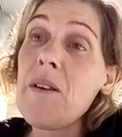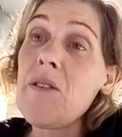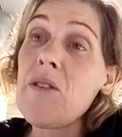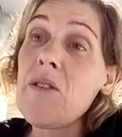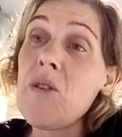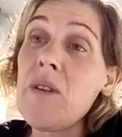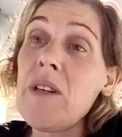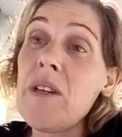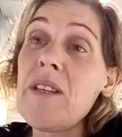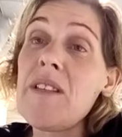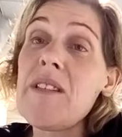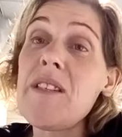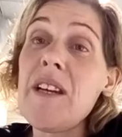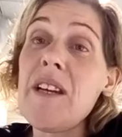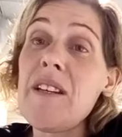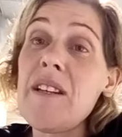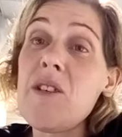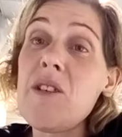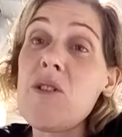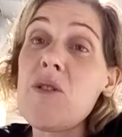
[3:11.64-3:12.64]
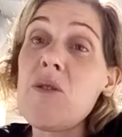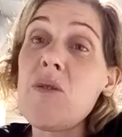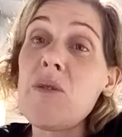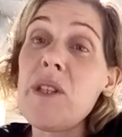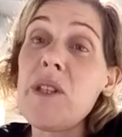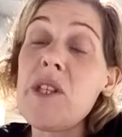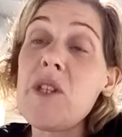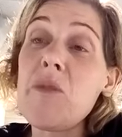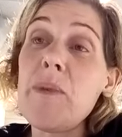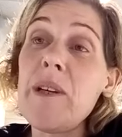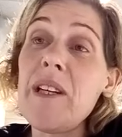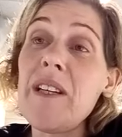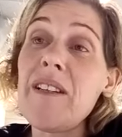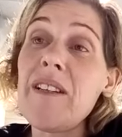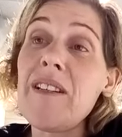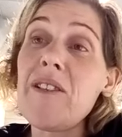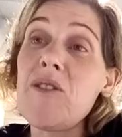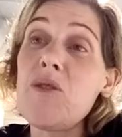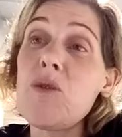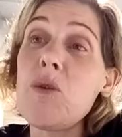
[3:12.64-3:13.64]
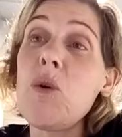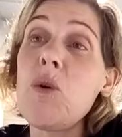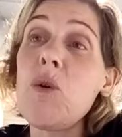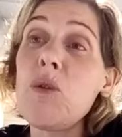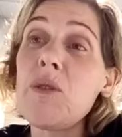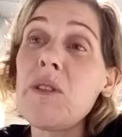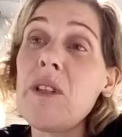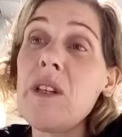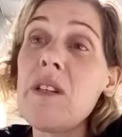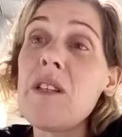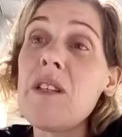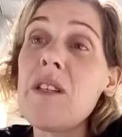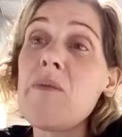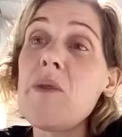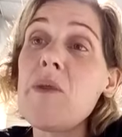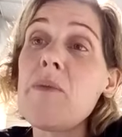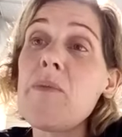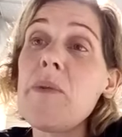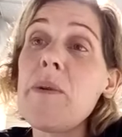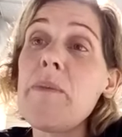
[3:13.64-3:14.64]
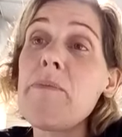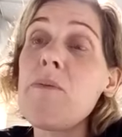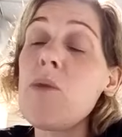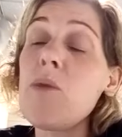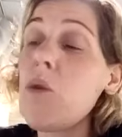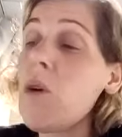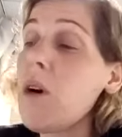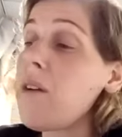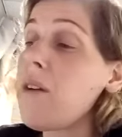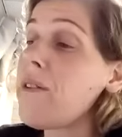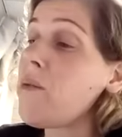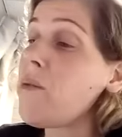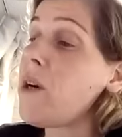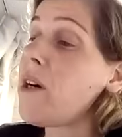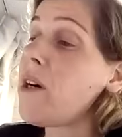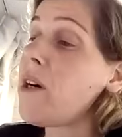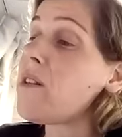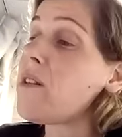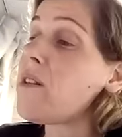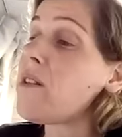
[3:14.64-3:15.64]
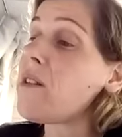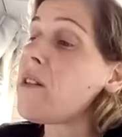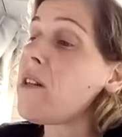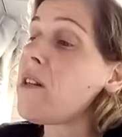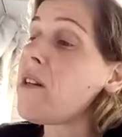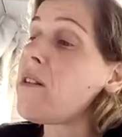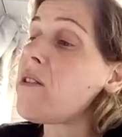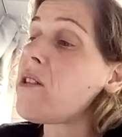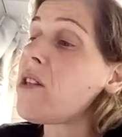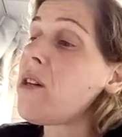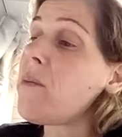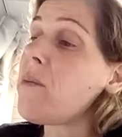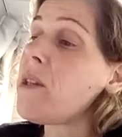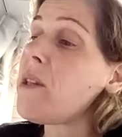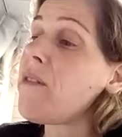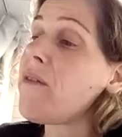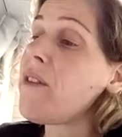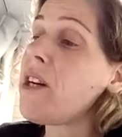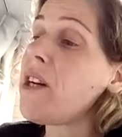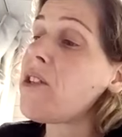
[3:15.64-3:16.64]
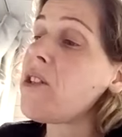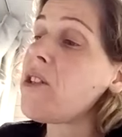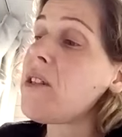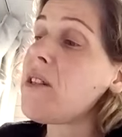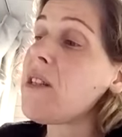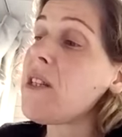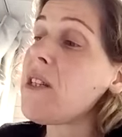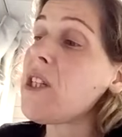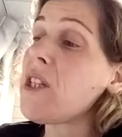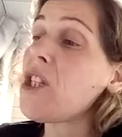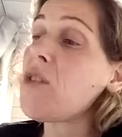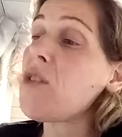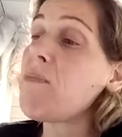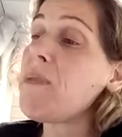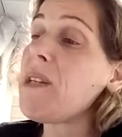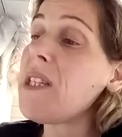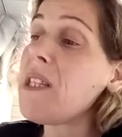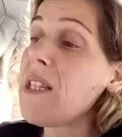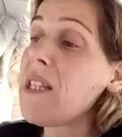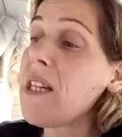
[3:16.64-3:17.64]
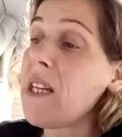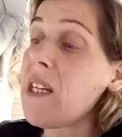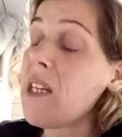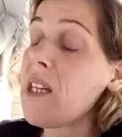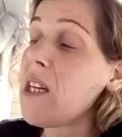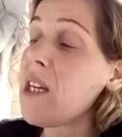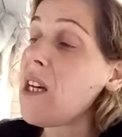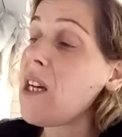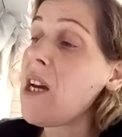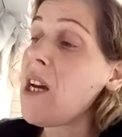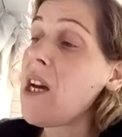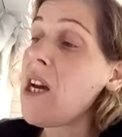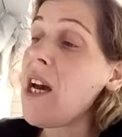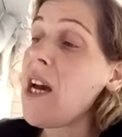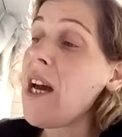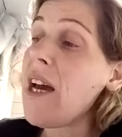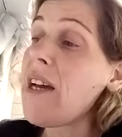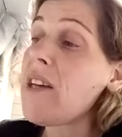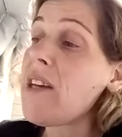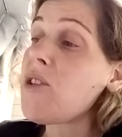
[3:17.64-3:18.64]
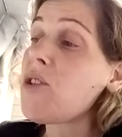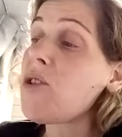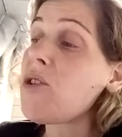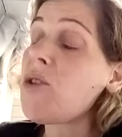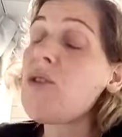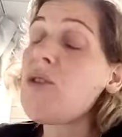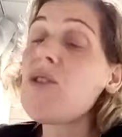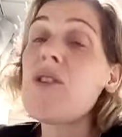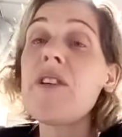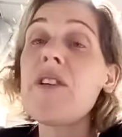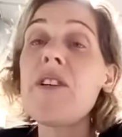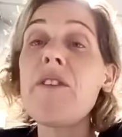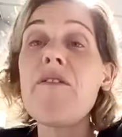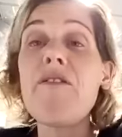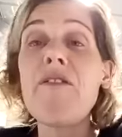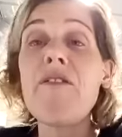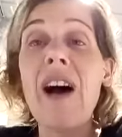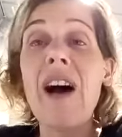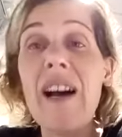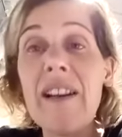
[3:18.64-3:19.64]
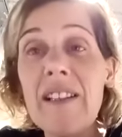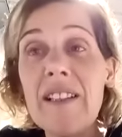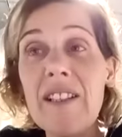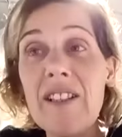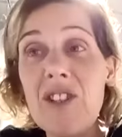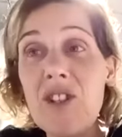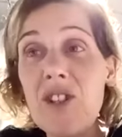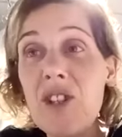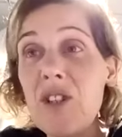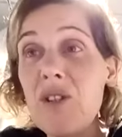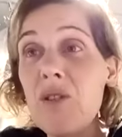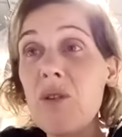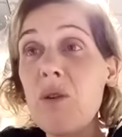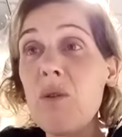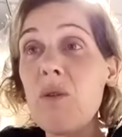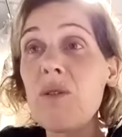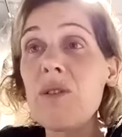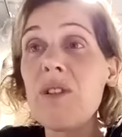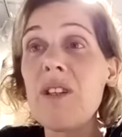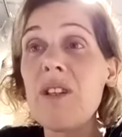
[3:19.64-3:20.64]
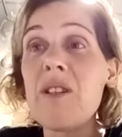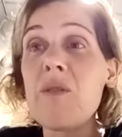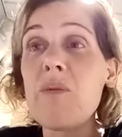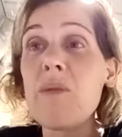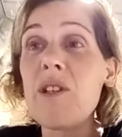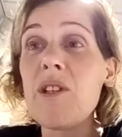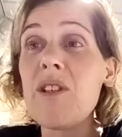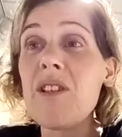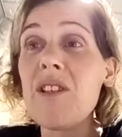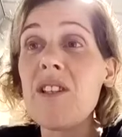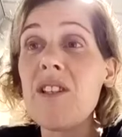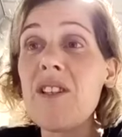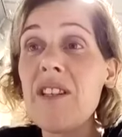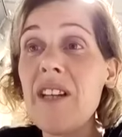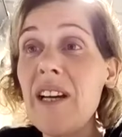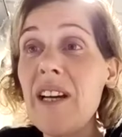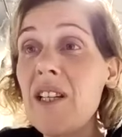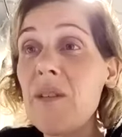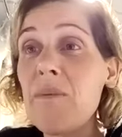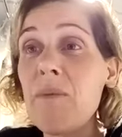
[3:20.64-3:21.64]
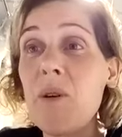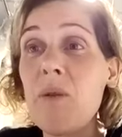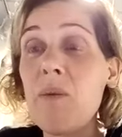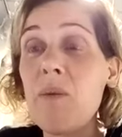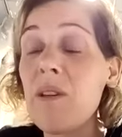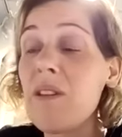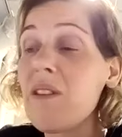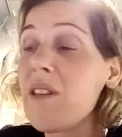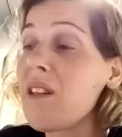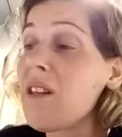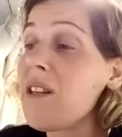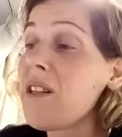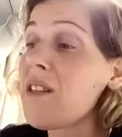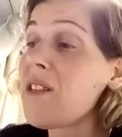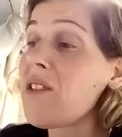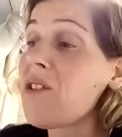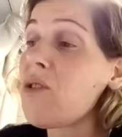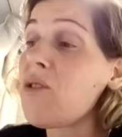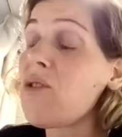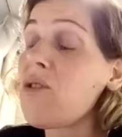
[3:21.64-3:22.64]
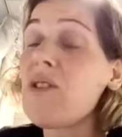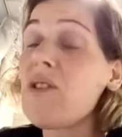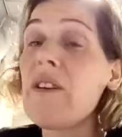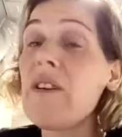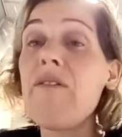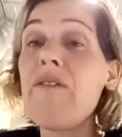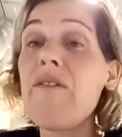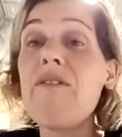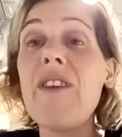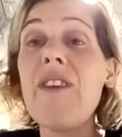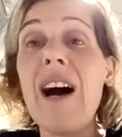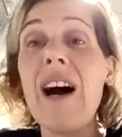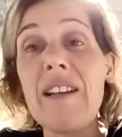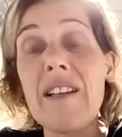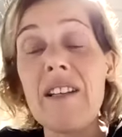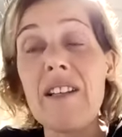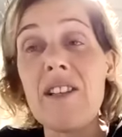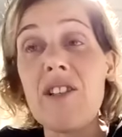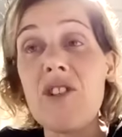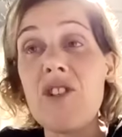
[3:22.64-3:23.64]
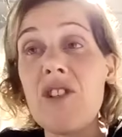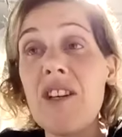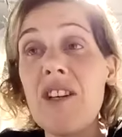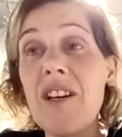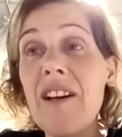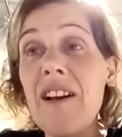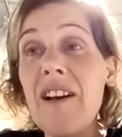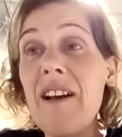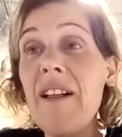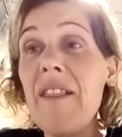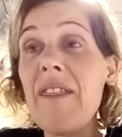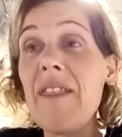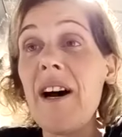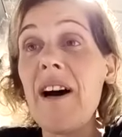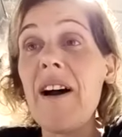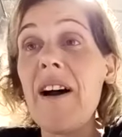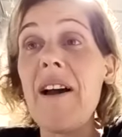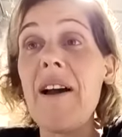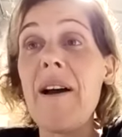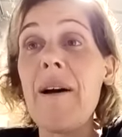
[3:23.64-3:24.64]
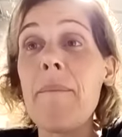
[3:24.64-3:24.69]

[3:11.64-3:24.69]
you know, he sent his Holy Spirit. He told us it would be more. The words is, in some of the versions is expedient. It's to your advantage. He told us, which is incredible. We think it's to your advantage that